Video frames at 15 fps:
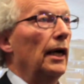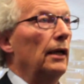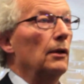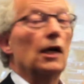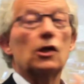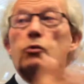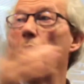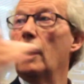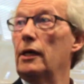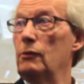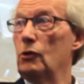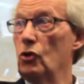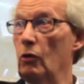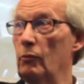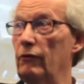and that's why
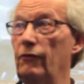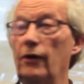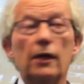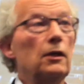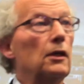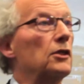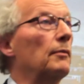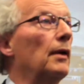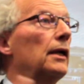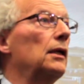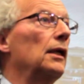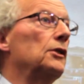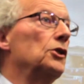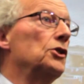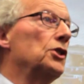we're talking about federalism,
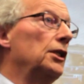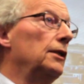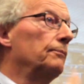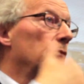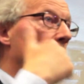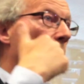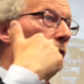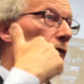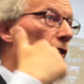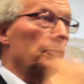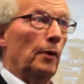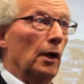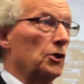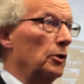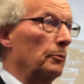I'd like to see
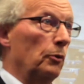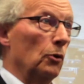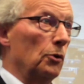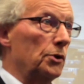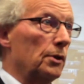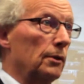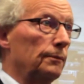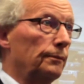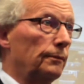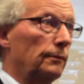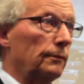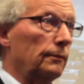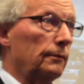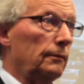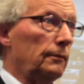first past the post
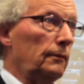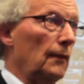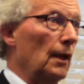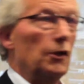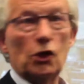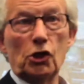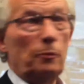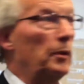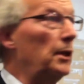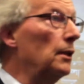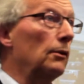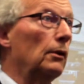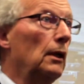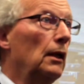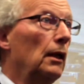
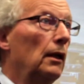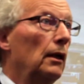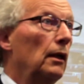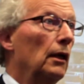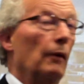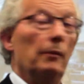disappear.